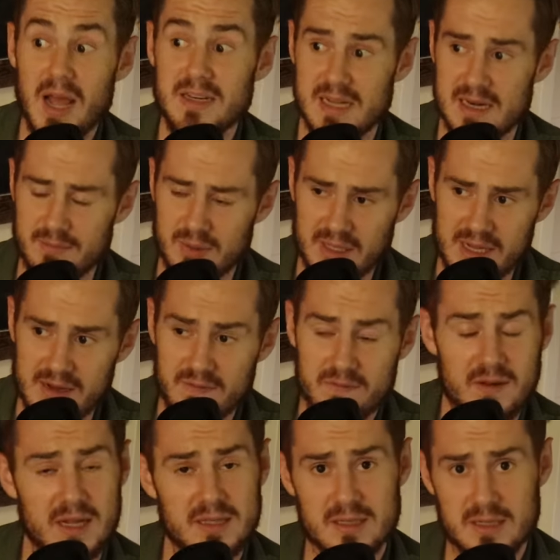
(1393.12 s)
But I did
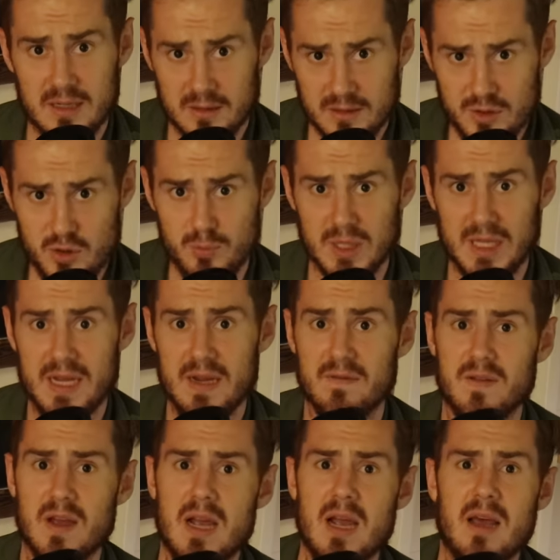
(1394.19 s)
believe, and still do believe,